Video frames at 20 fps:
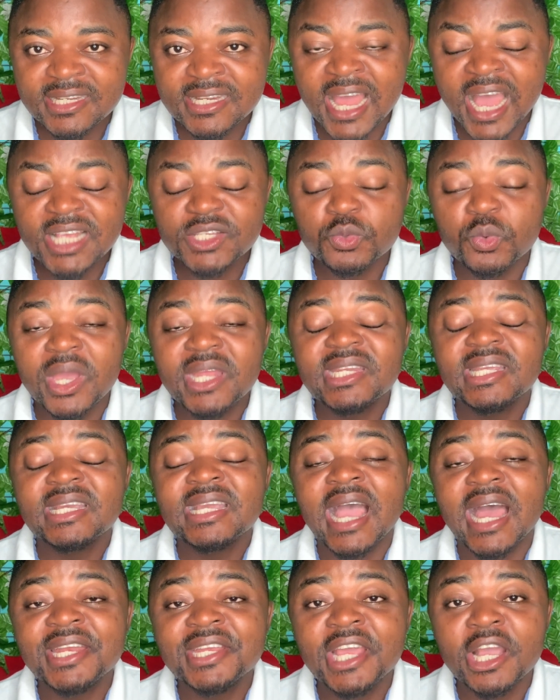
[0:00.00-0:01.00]
that's when the
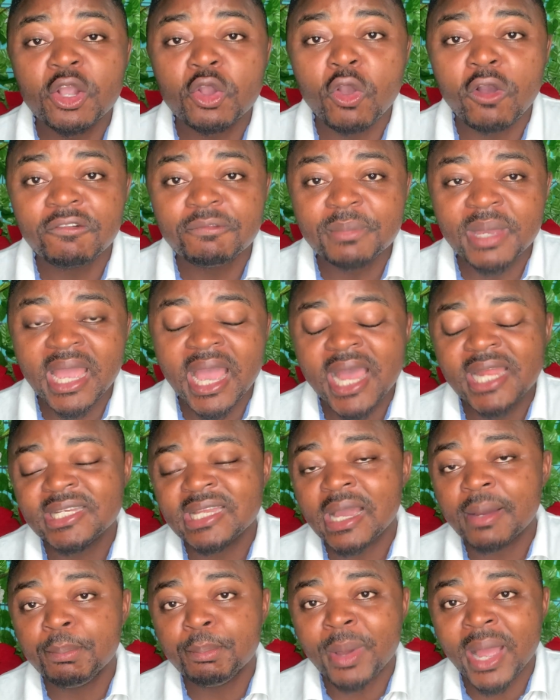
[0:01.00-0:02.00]
Ghanaian government and
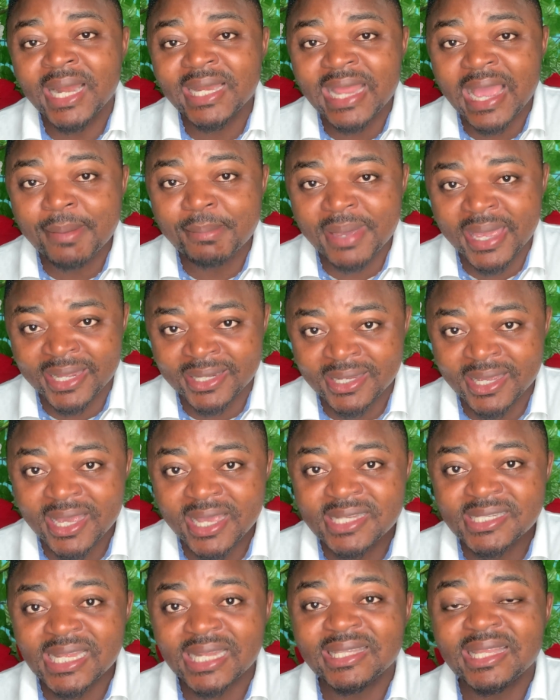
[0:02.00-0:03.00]
their parliament
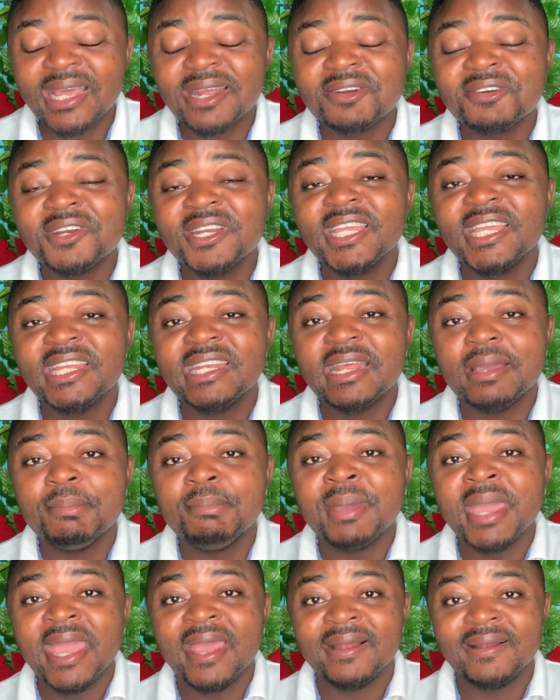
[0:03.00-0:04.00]
started ringing a
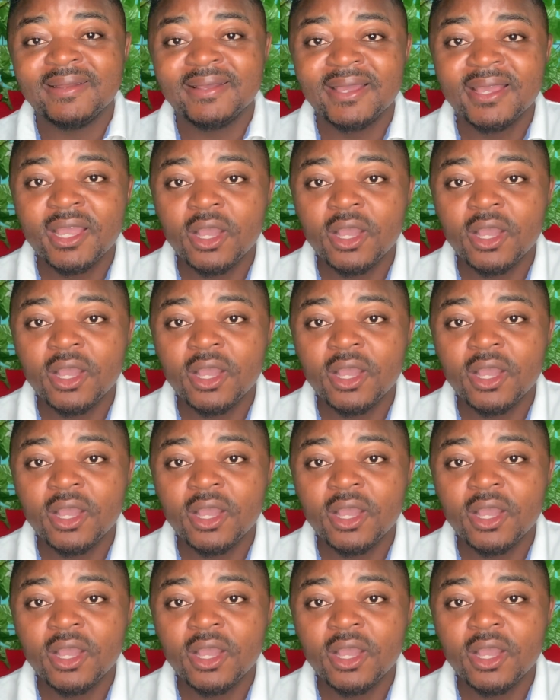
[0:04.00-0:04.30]
bell.